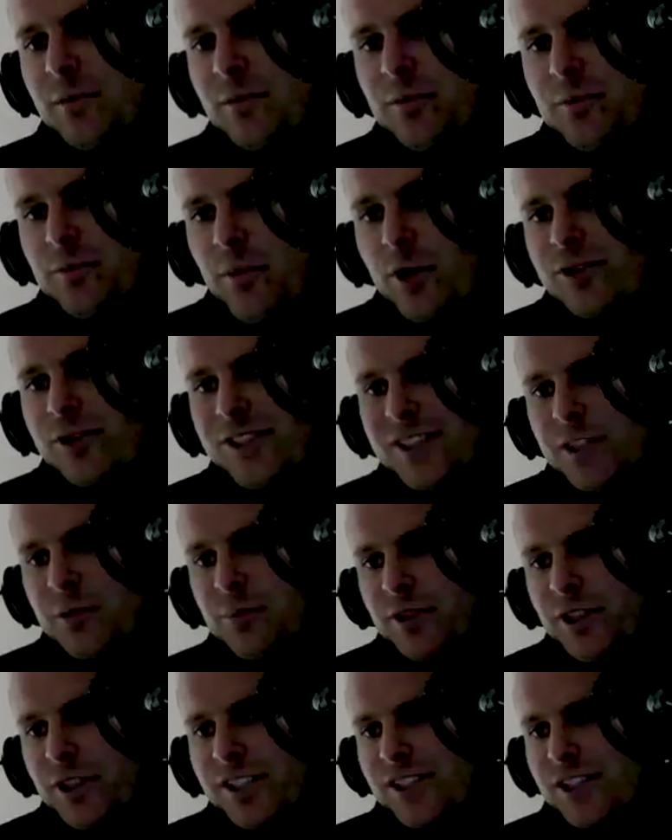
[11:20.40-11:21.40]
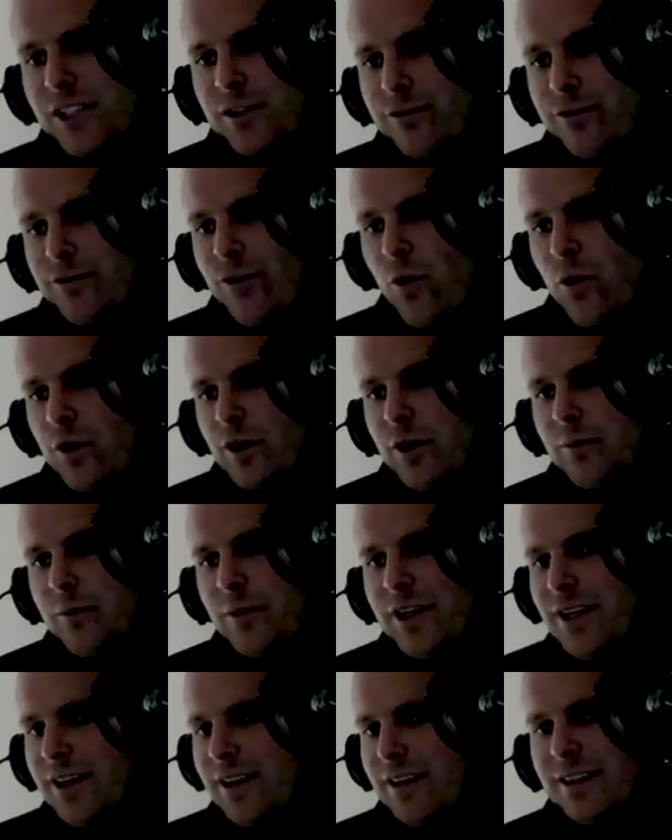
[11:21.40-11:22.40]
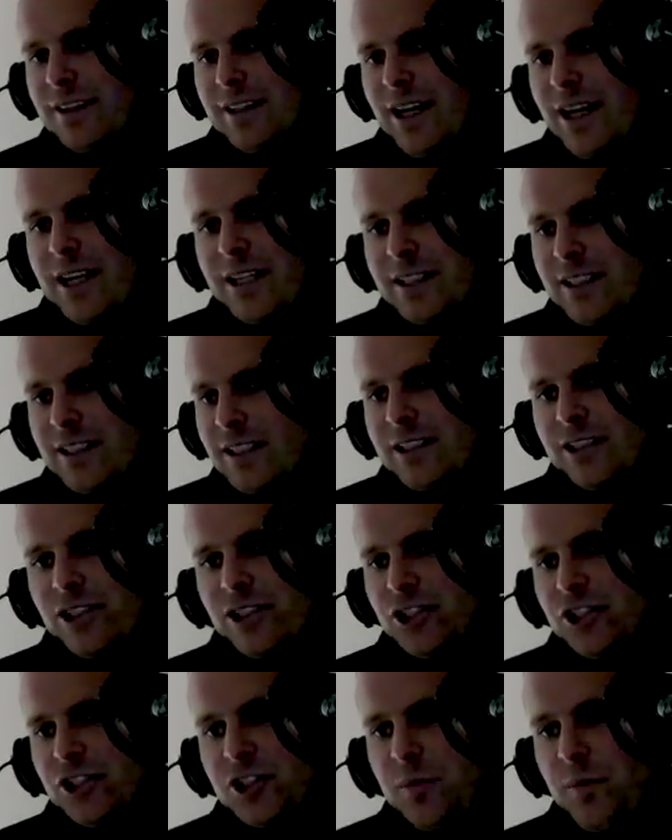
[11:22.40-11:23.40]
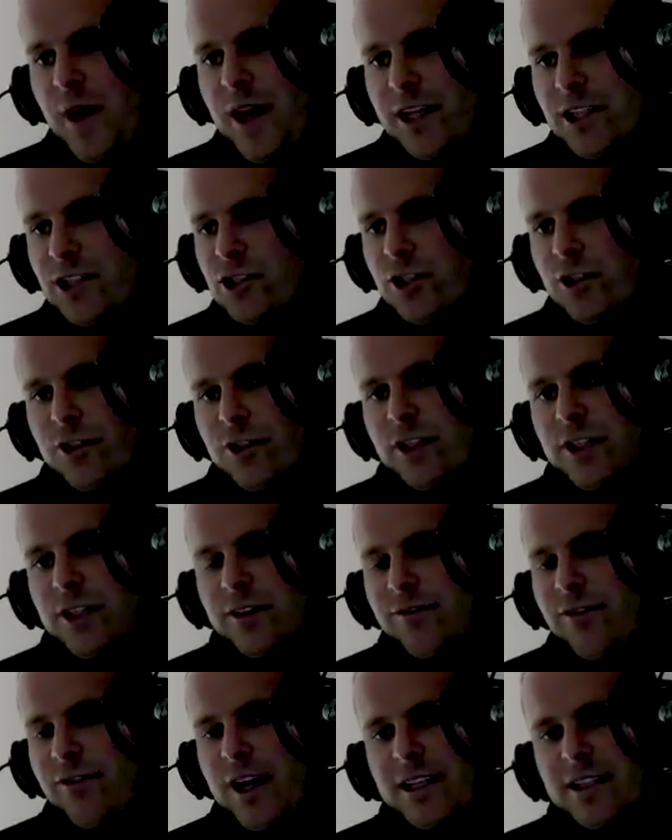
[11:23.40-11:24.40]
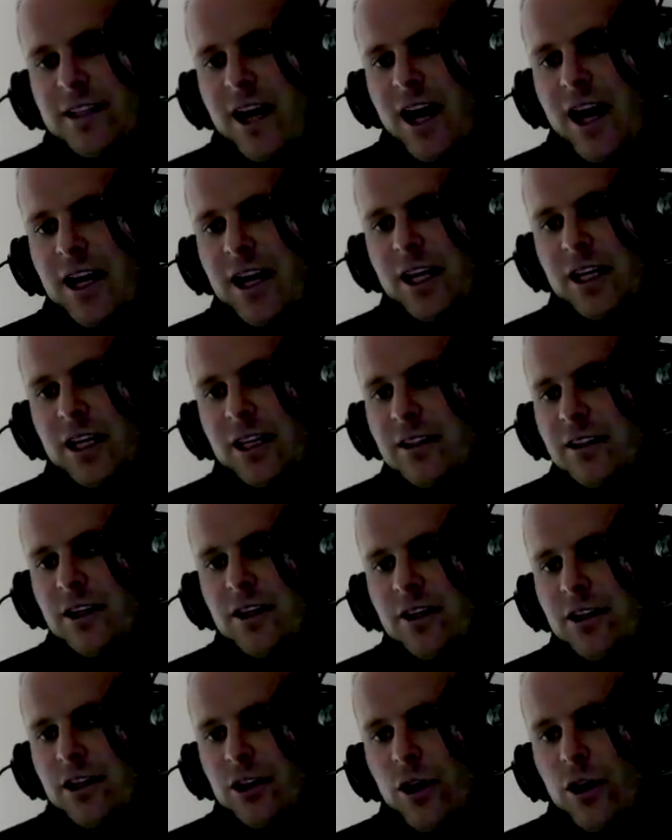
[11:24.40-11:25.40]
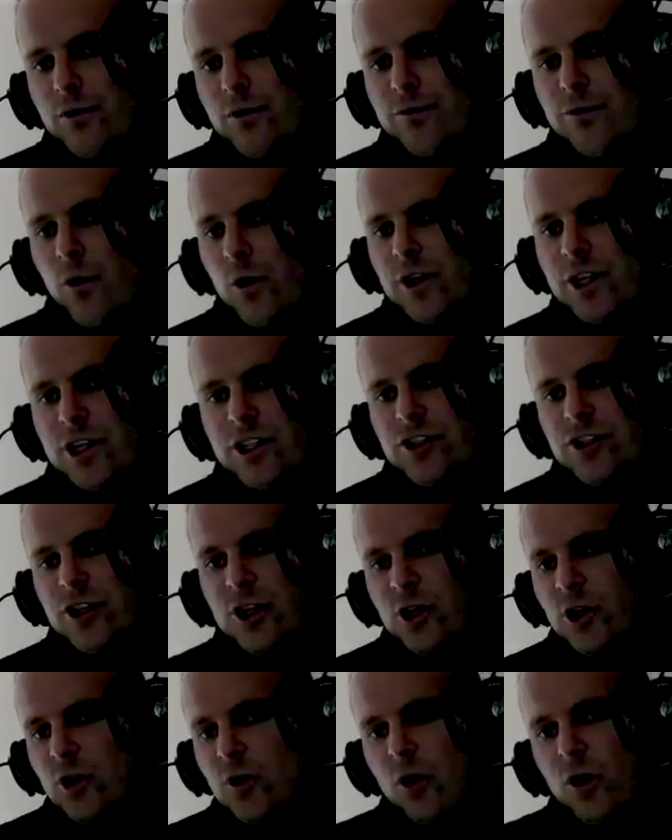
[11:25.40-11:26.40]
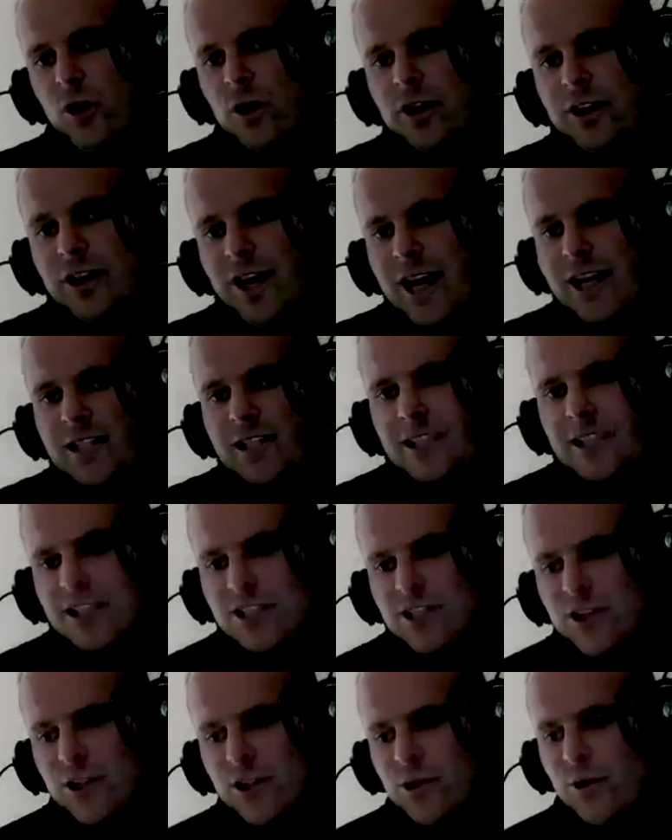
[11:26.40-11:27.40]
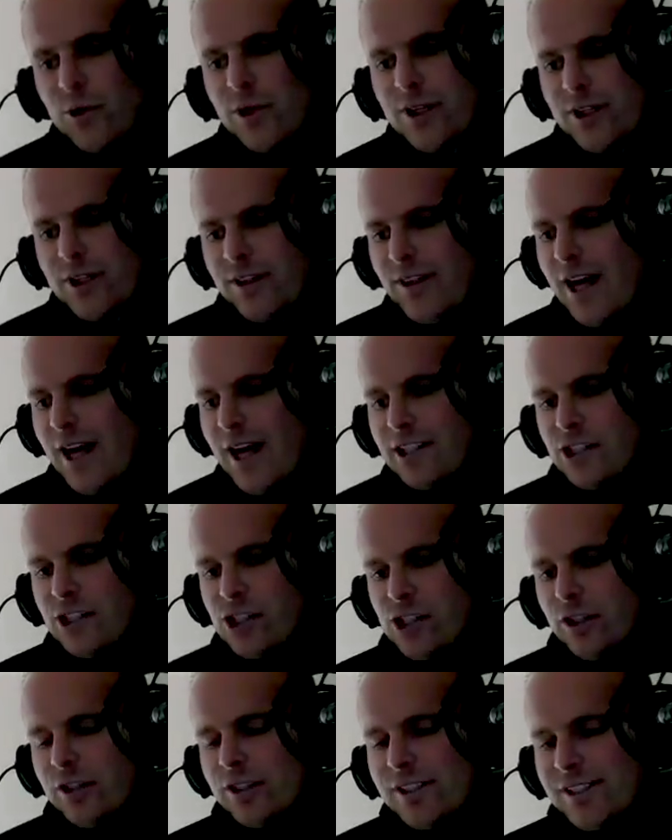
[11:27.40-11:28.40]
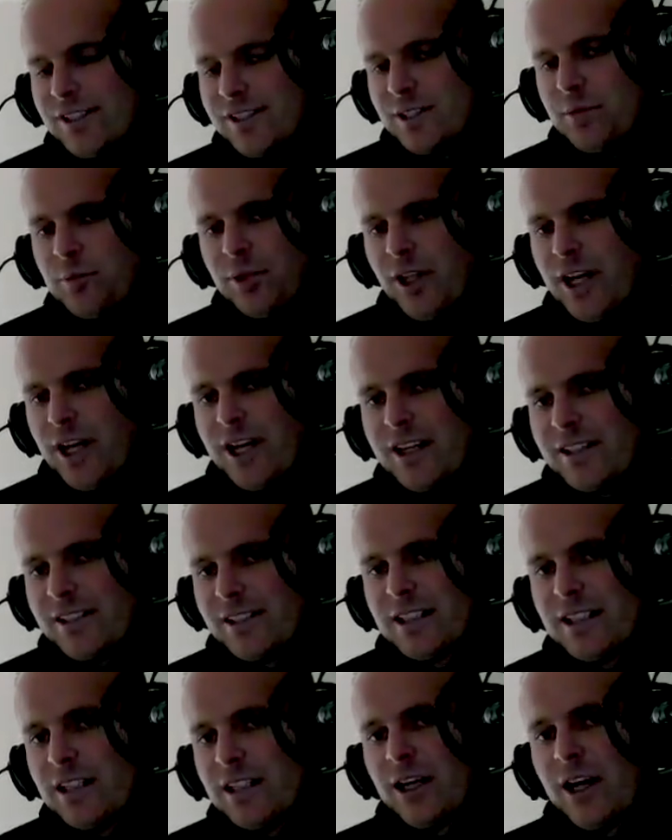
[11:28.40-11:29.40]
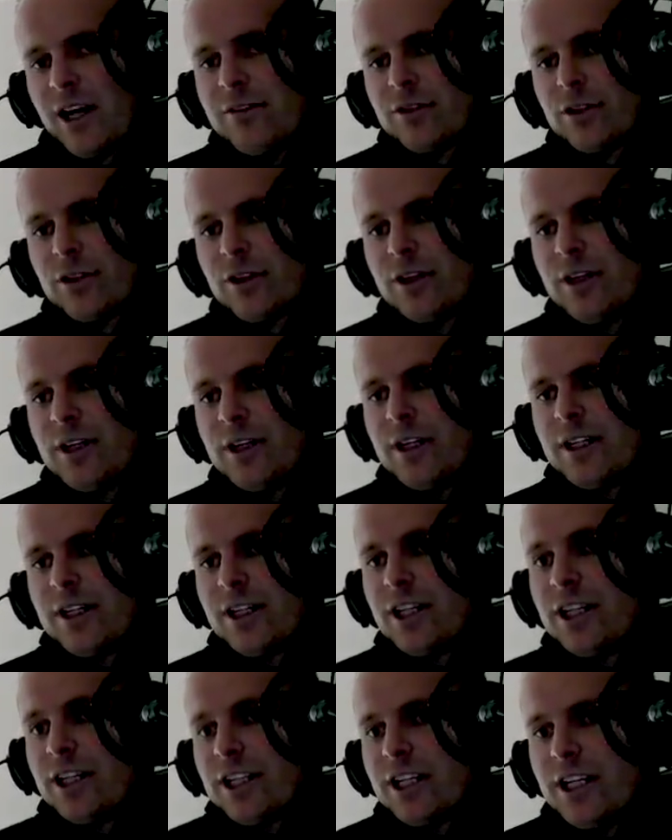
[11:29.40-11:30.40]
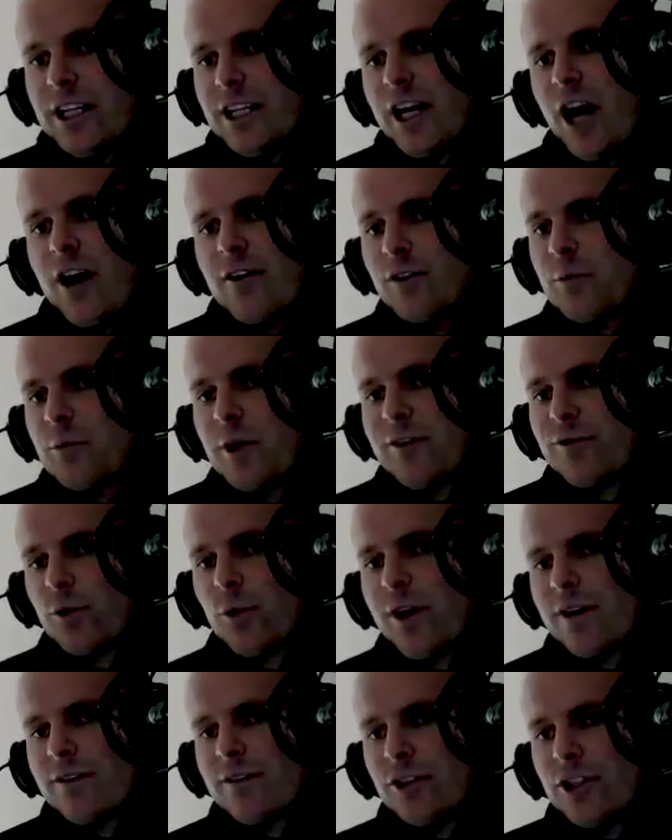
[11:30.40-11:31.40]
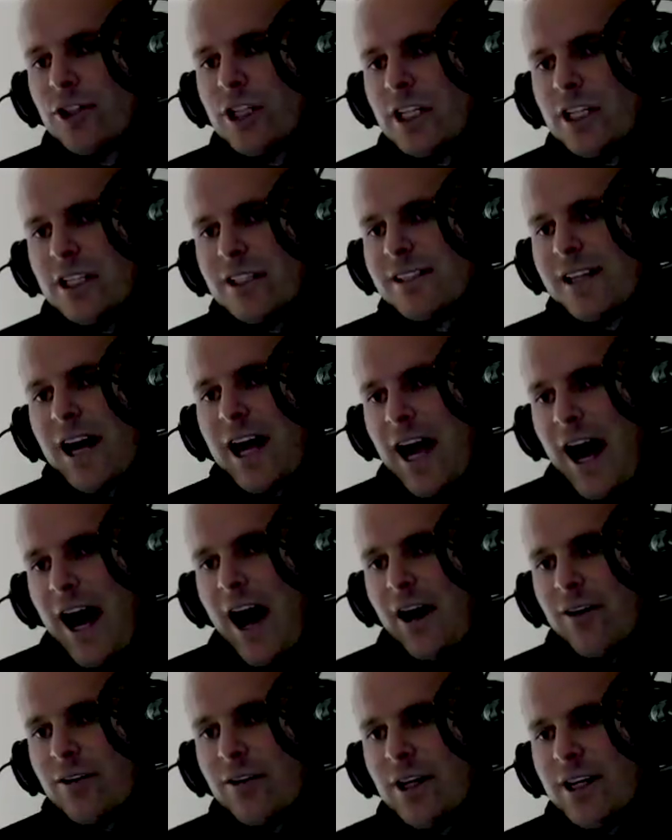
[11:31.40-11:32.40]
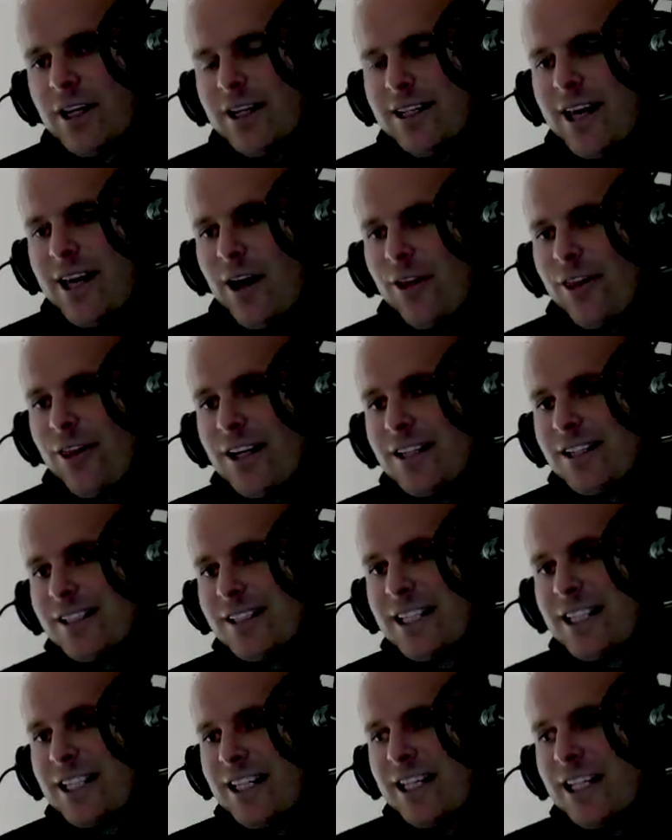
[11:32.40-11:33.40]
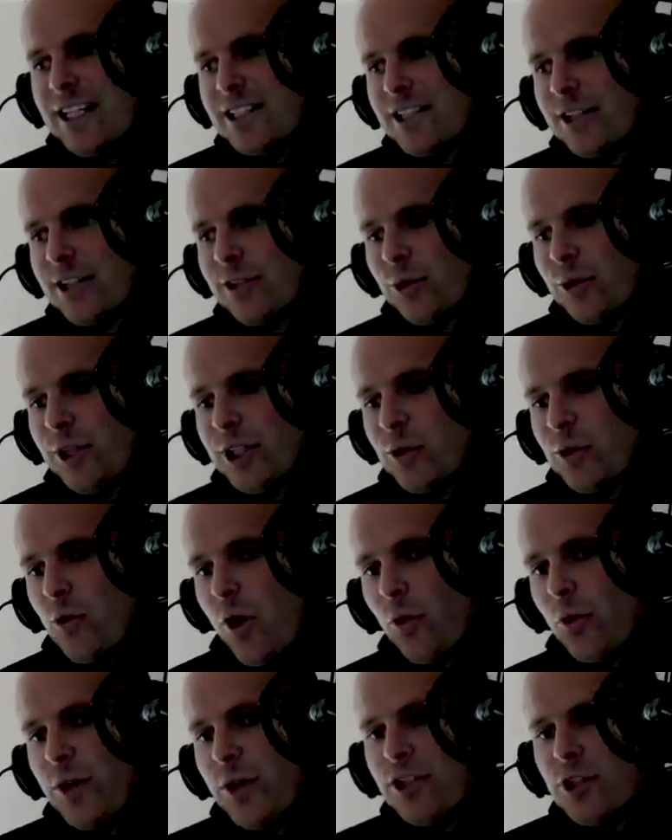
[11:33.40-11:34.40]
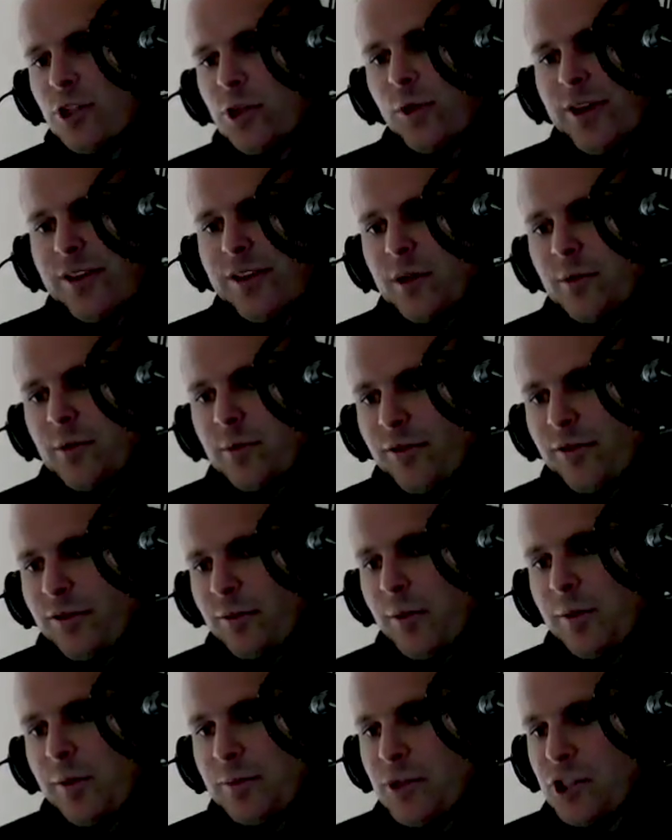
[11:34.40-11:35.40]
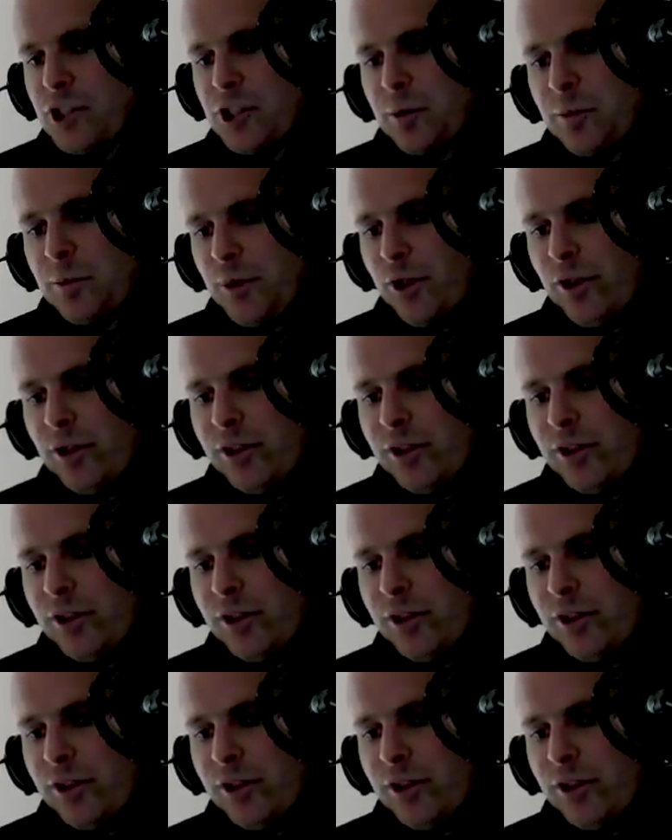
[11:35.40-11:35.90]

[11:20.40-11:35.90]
sim- most simplistic form, the idea is just to make sure that if I die at, you know, 42 or 92, that insurance is in place and going to cover going to cover me for whatever needs I have. Now, that doesn't get into really what we do with it, but from a, just a